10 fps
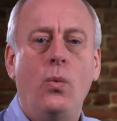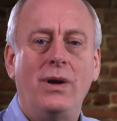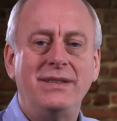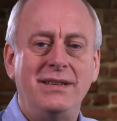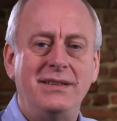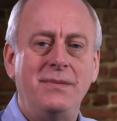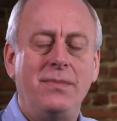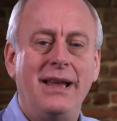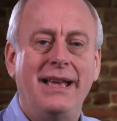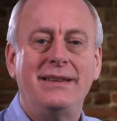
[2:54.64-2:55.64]
Once it's in
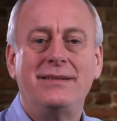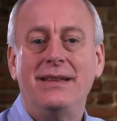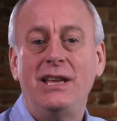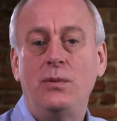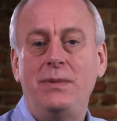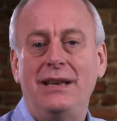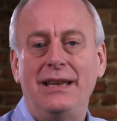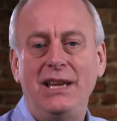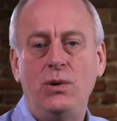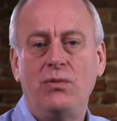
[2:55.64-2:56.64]
place, it will be a
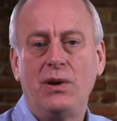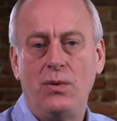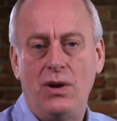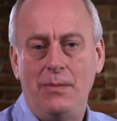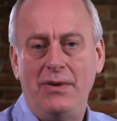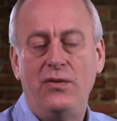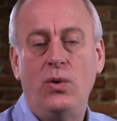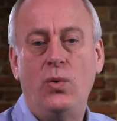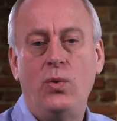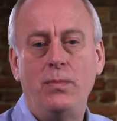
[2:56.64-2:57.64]
legal requirement for
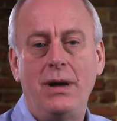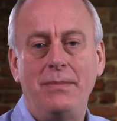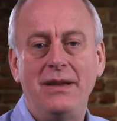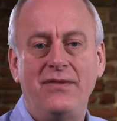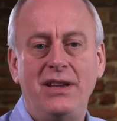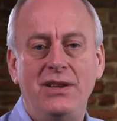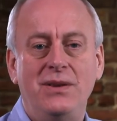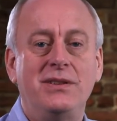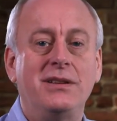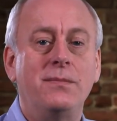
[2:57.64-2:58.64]
all public venues
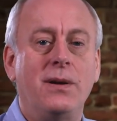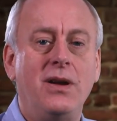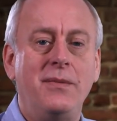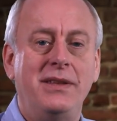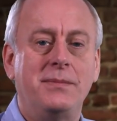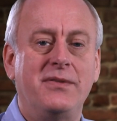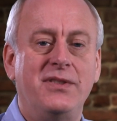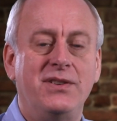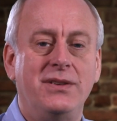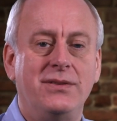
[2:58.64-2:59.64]
to comply with its
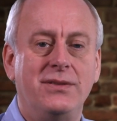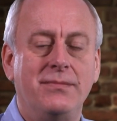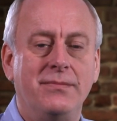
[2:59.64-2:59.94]
provisions.